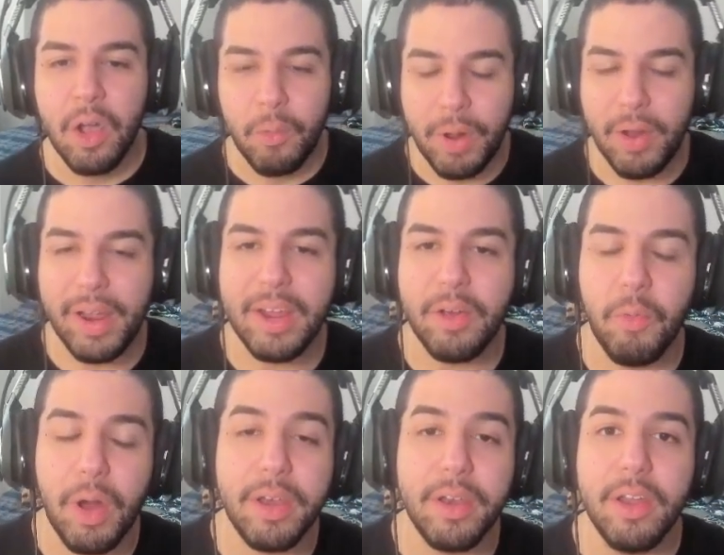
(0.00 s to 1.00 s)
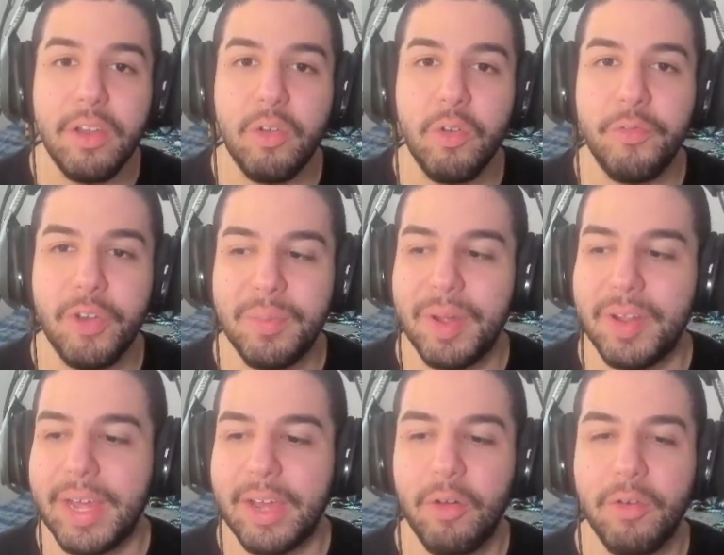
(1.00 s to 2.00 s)
we are getting one new free-to-play
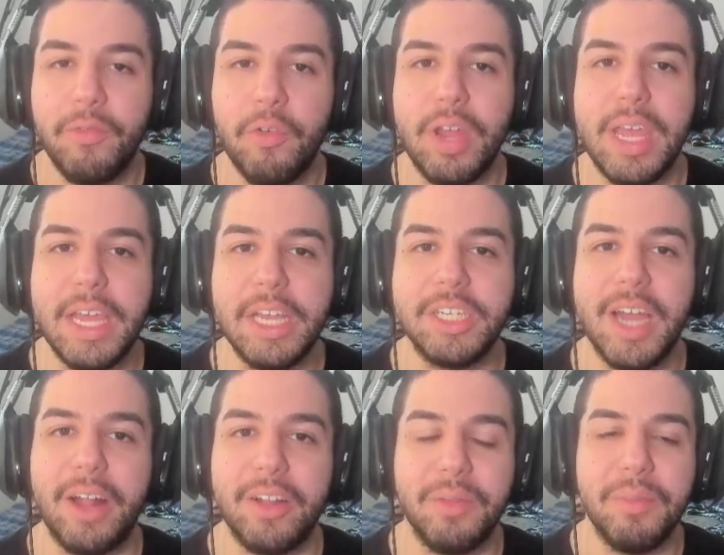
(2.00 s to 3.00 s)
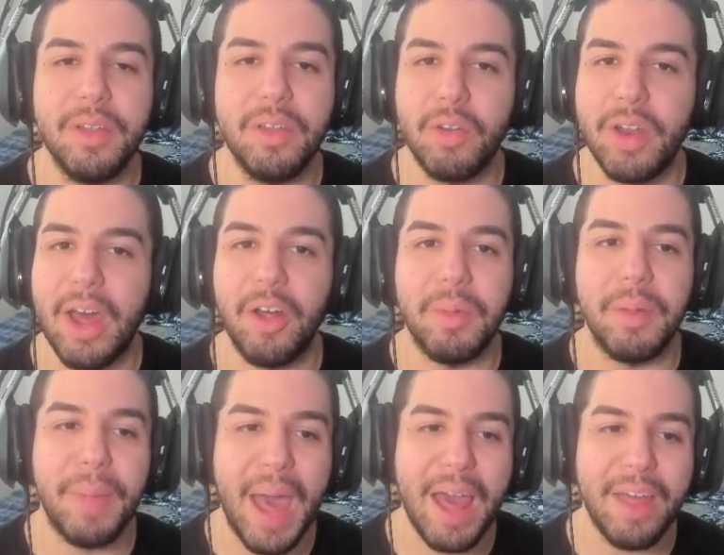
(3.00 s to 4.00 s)
light cone for each element, or not
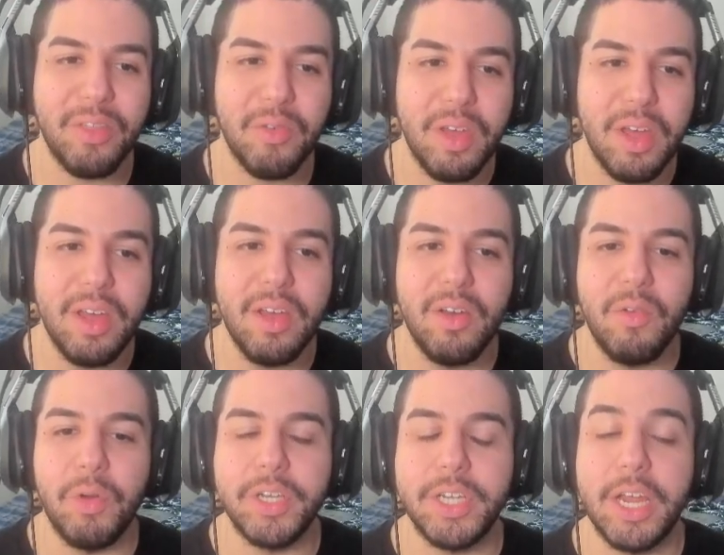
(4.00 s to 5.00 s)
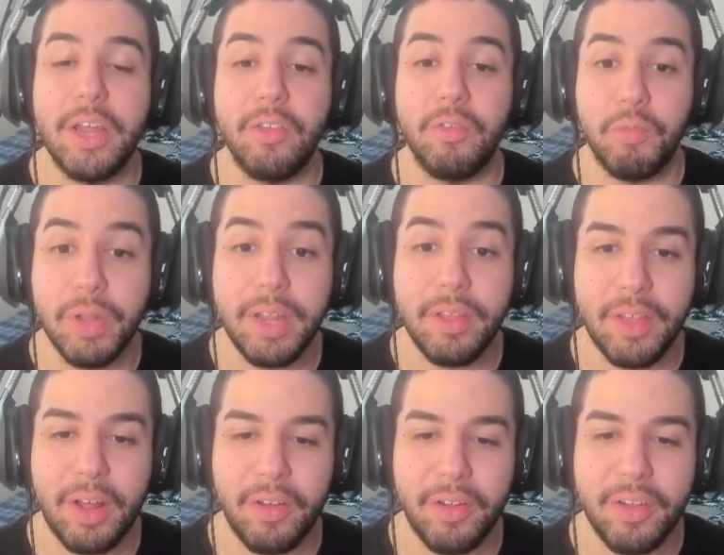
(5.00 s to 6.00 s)
element, path, which is really
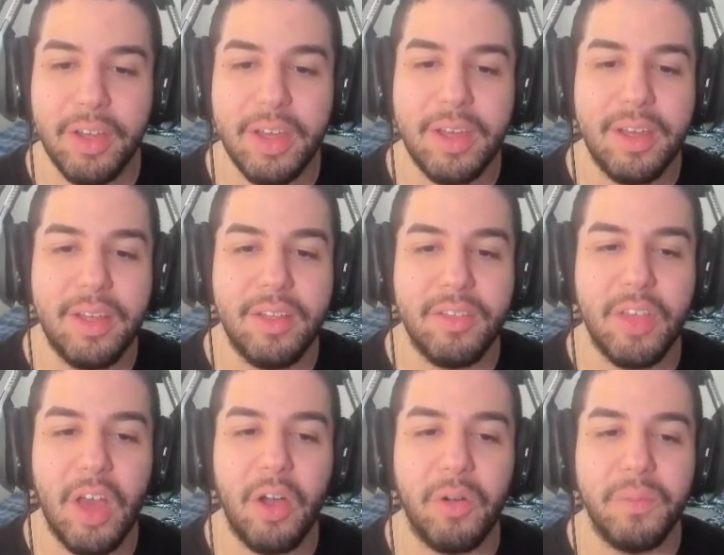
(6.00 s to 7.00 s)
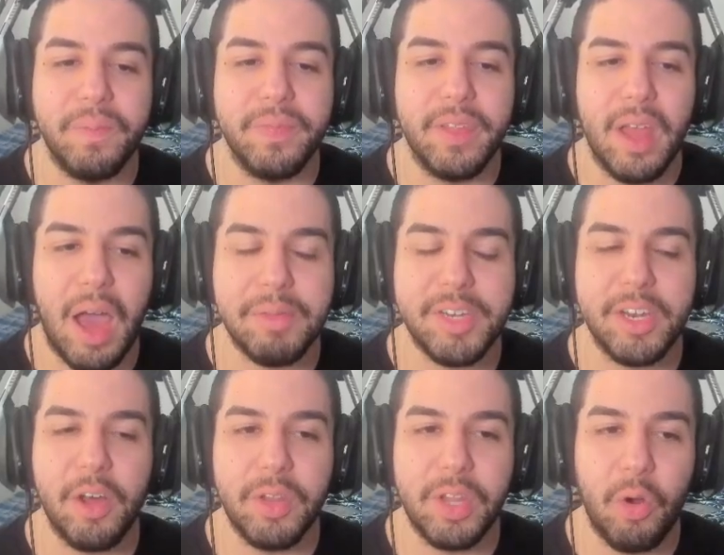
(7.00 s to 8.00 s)
solid. So I'm just going
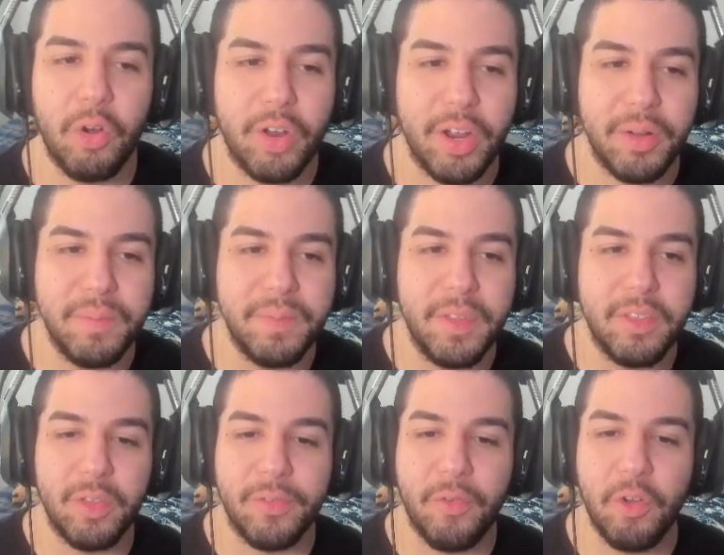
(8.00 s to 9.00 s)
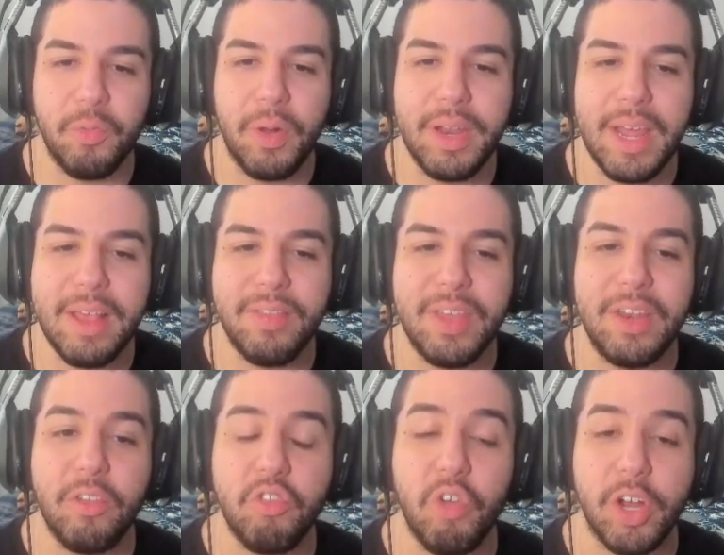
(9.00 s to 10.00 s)
to go in the order here. So the first one is the
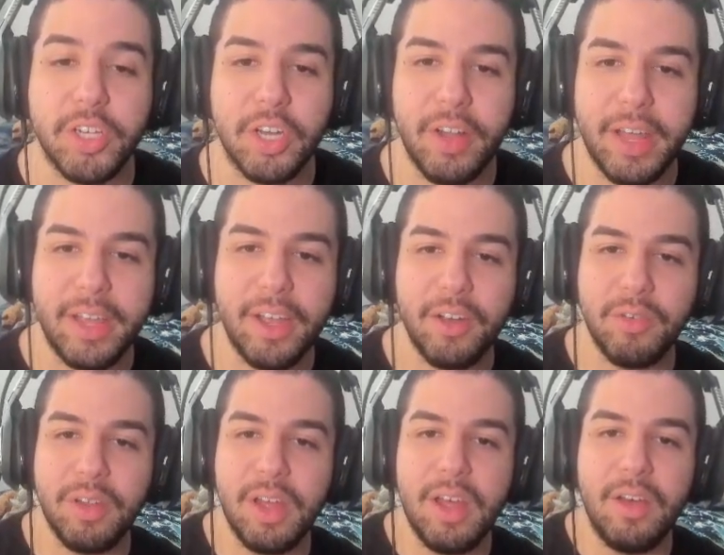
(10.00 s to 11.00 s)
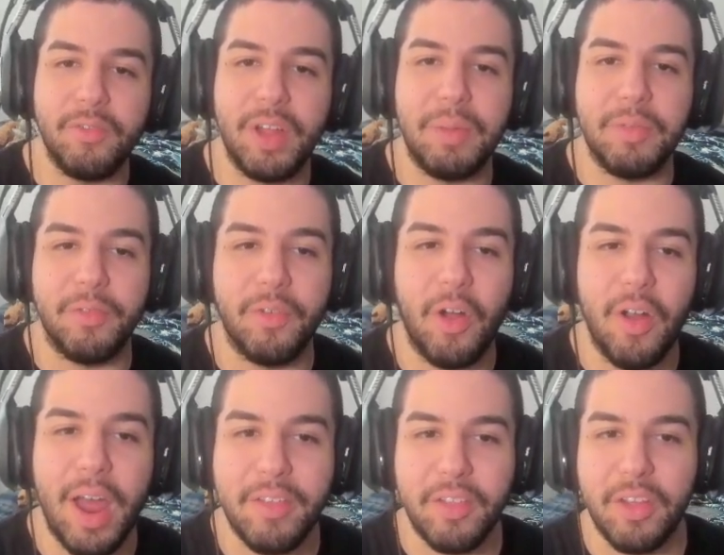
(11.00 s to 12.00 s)
Destruction Light Cone. Flames Afar
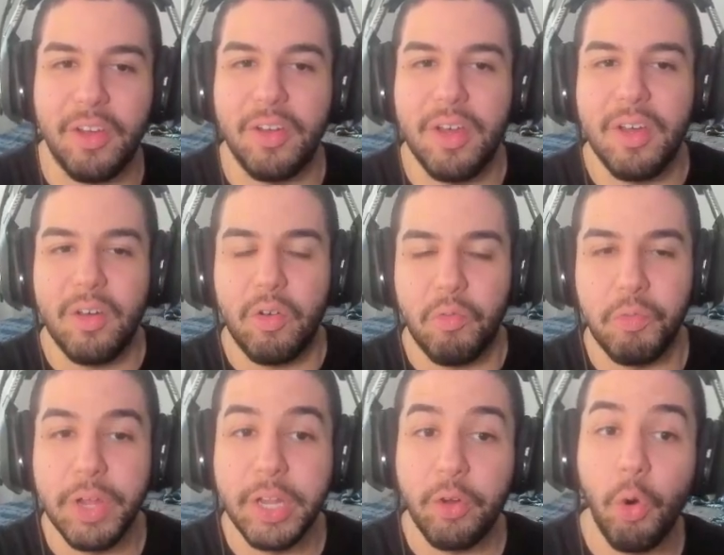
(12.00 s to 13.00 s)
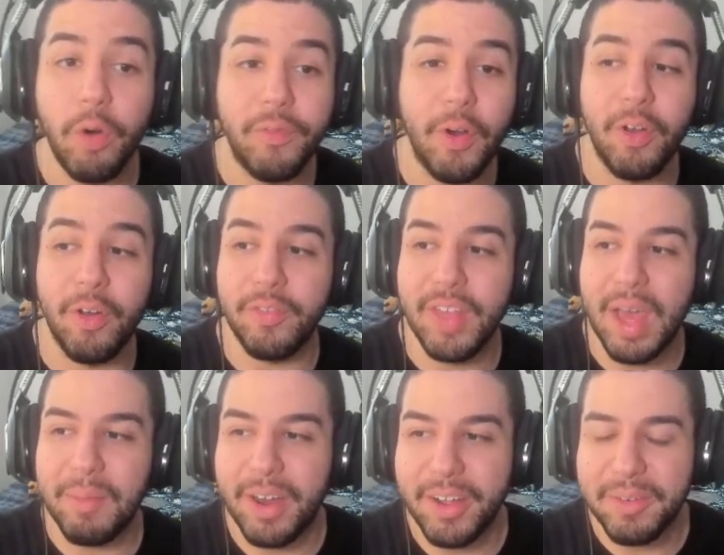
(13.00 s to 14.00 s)
has the really cool photo of
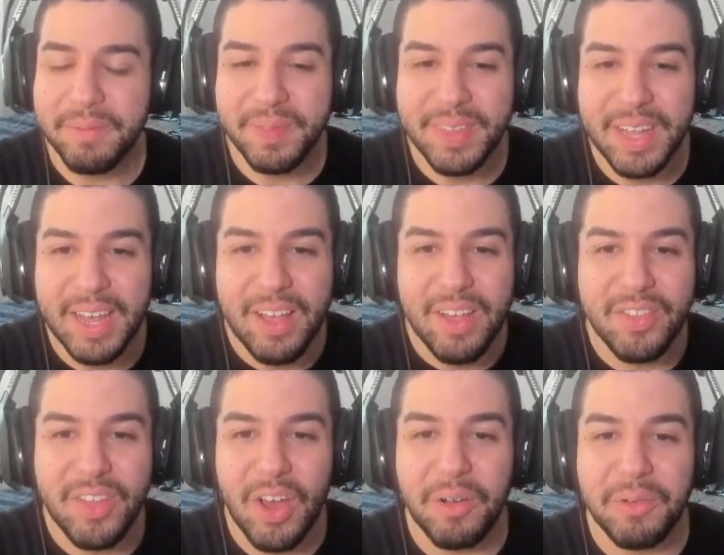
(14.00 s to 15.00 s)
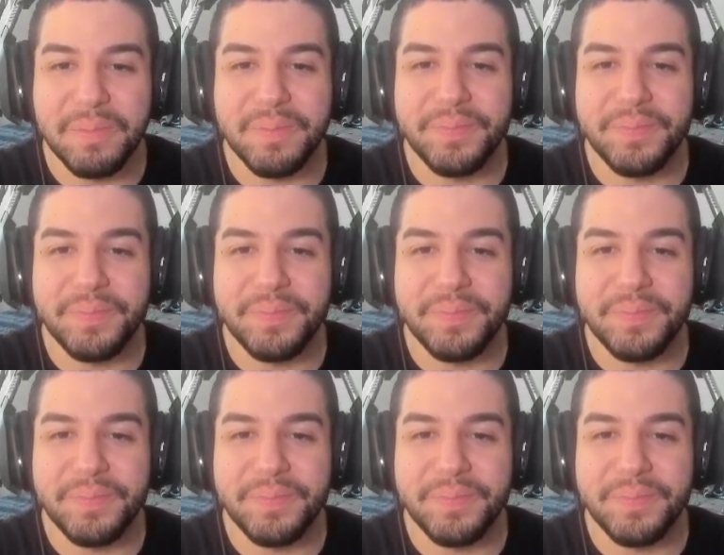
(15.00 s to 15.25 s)
Sam on it. So